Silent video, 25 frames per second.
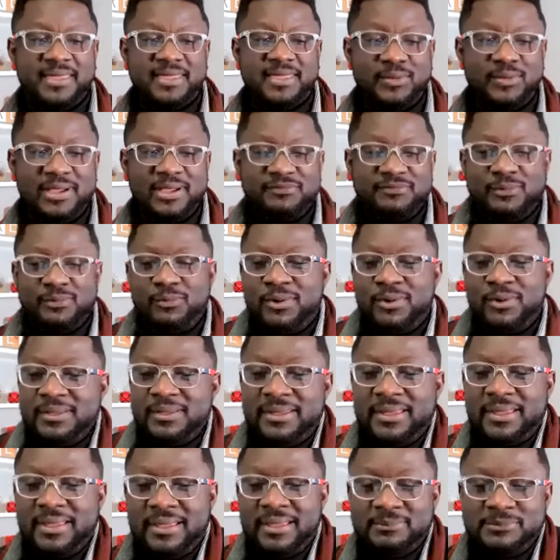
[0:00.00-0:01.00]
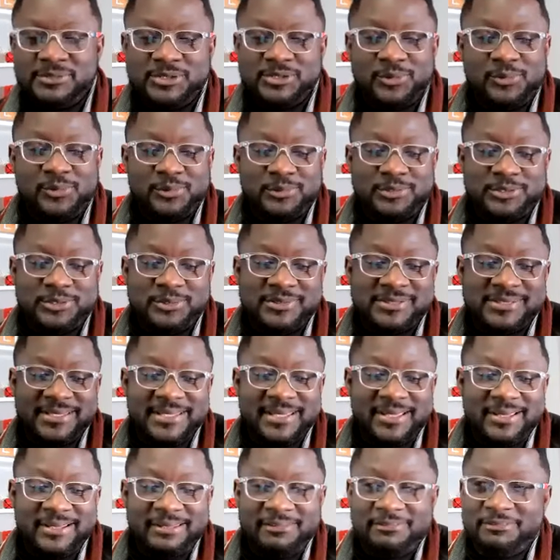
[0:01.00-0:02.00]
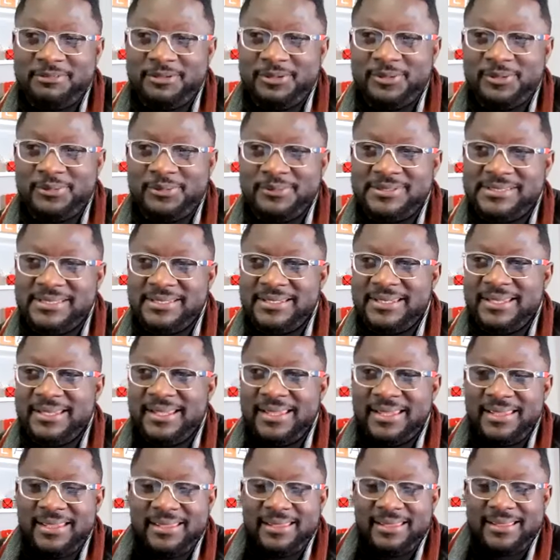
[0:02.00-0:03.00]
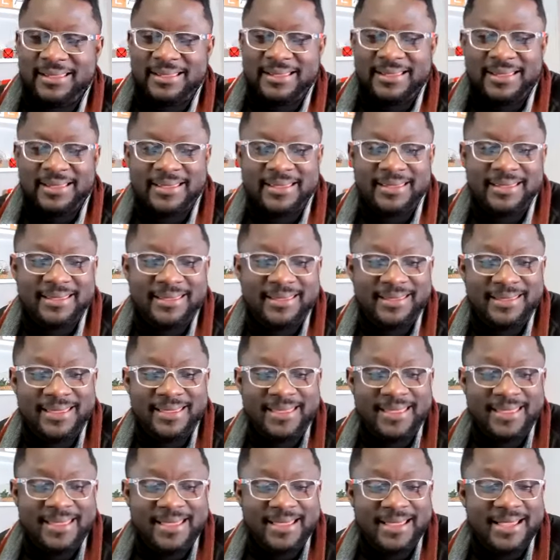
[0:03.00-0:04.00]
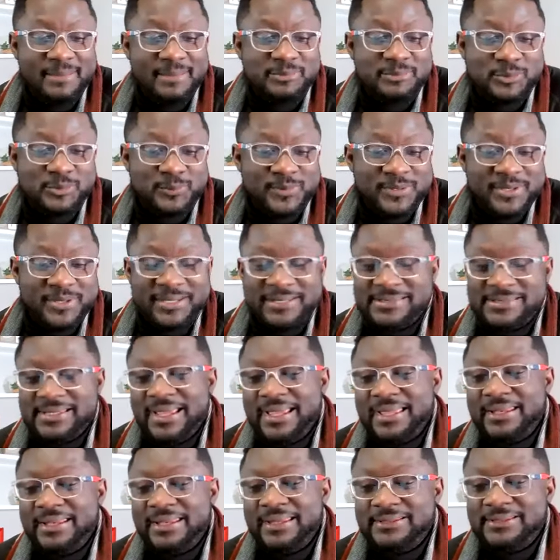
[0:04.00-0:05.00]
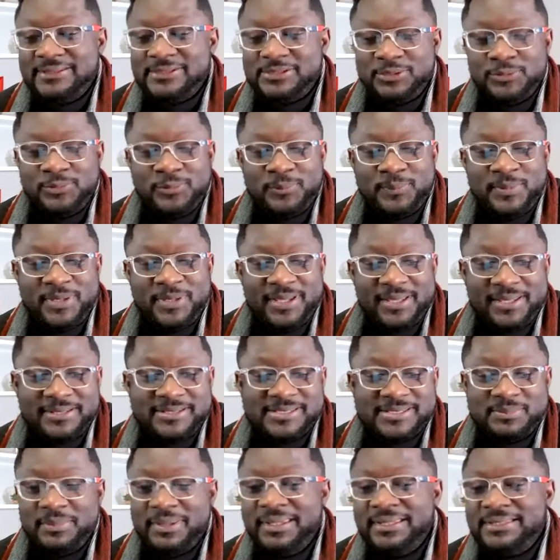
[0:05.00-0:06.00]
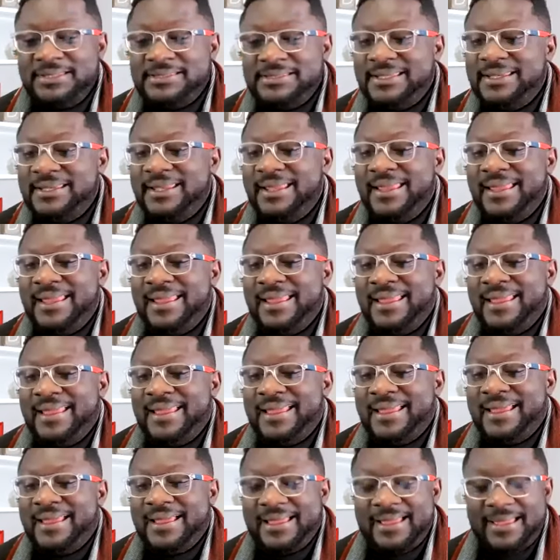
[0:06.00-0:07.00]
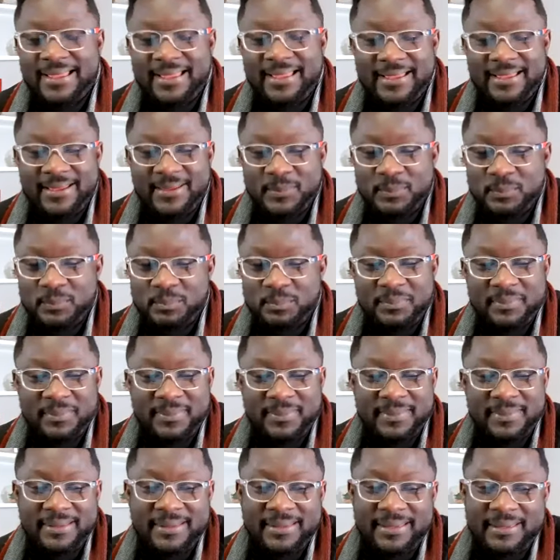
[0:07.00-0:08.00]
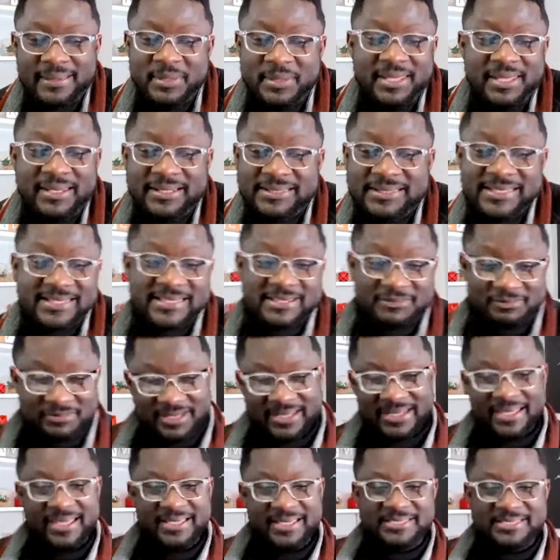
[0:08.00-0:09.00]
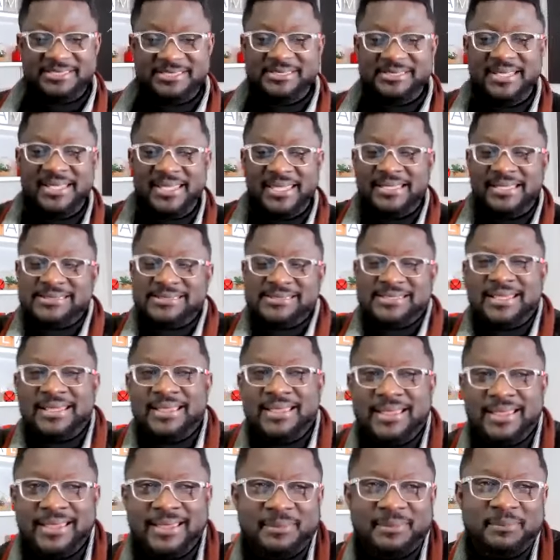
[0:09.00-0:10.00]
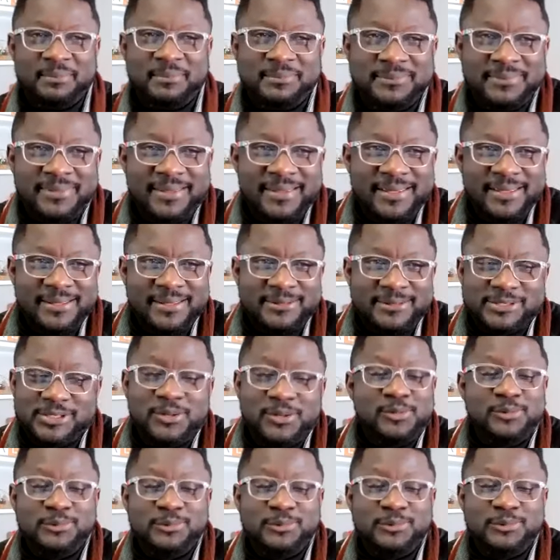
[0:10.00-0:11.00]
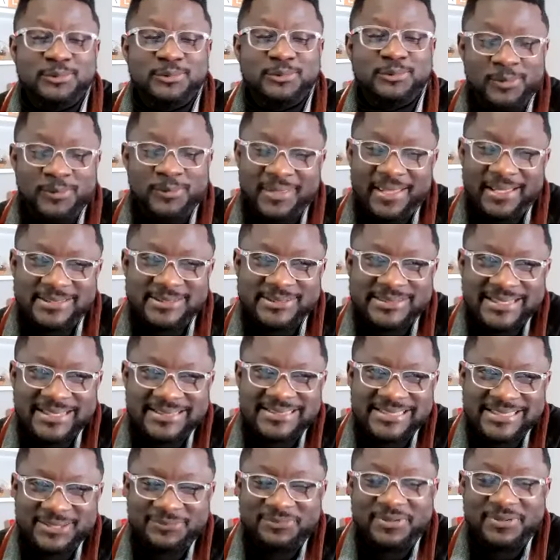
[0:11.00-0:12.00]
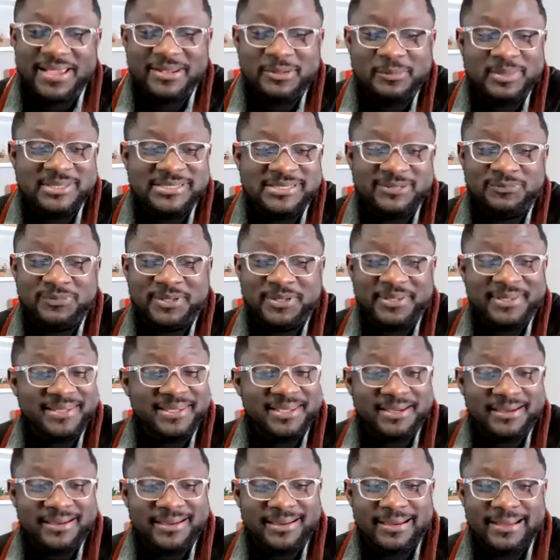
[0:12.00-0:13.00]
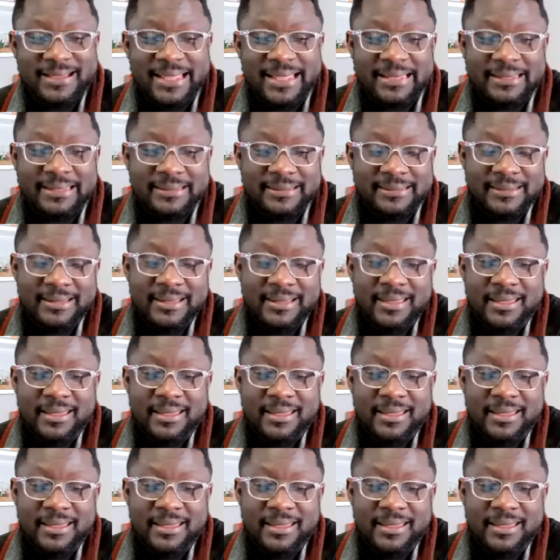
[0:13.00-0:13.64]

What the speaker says: you, everyone. So good to see all of you today. I am super excited to be at this meeting. I mean, it takes a village. It's so good to know that this is the final meeting for the year, and